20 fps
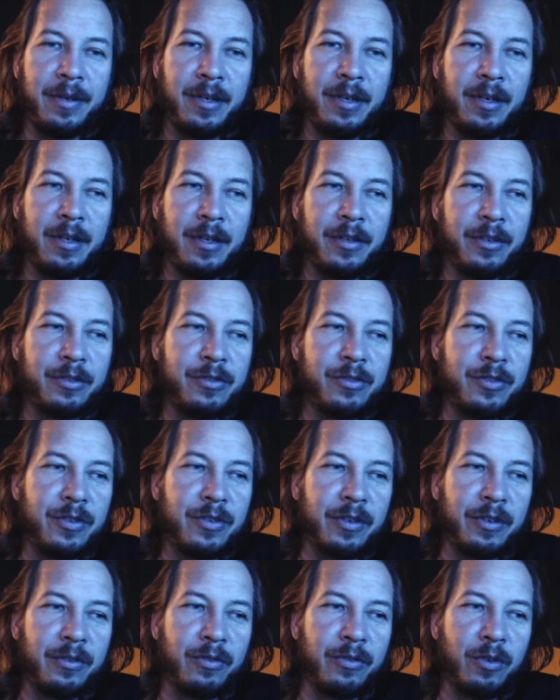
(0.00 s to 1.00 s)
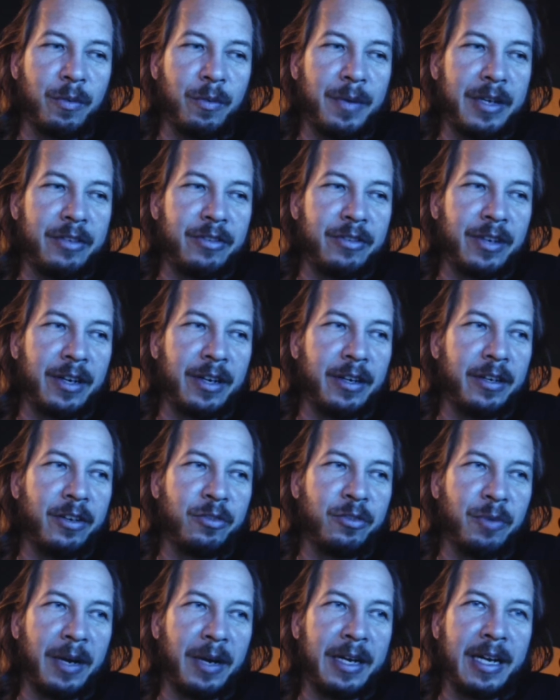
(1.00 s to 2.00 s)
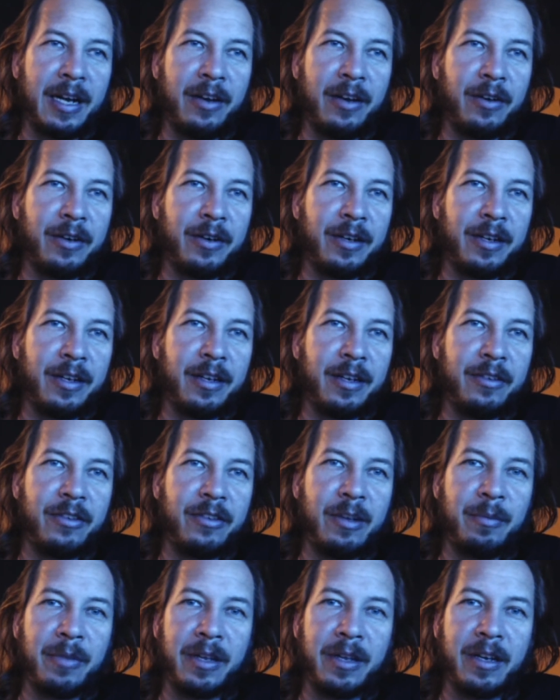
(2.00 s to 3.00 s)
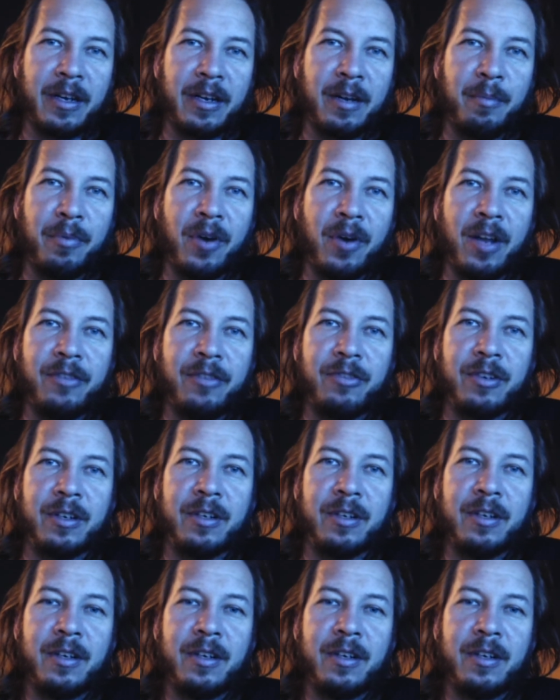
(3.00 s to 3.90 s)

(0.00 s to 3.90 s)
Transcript: there's so many scenarios right now, and it seems like a compressor